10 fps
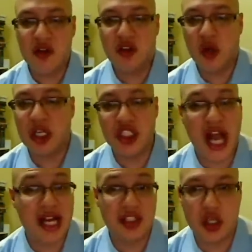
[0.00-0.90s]
So the
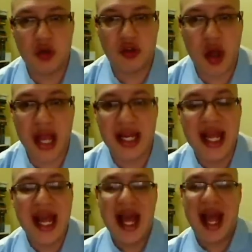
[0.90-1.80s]
challenge goes on,
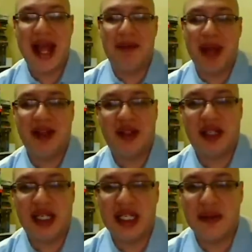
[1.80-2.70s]
and
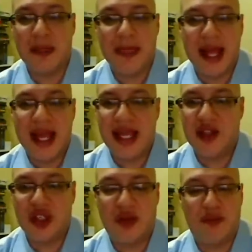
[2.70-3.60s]
basically
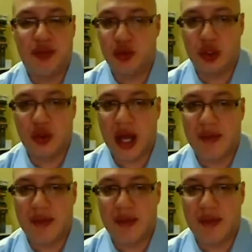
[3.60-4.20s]
it's just brutal.